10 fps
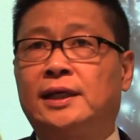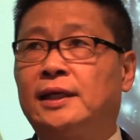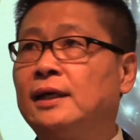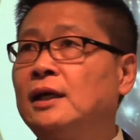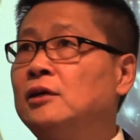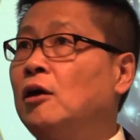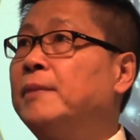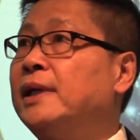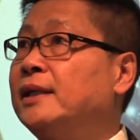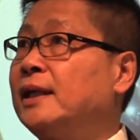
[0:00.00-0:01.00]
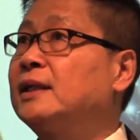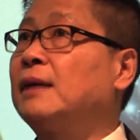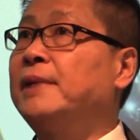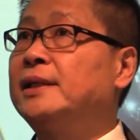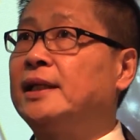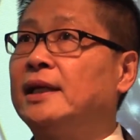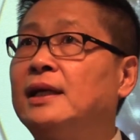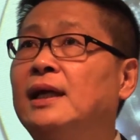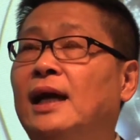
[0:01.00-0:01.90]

the nominating committee,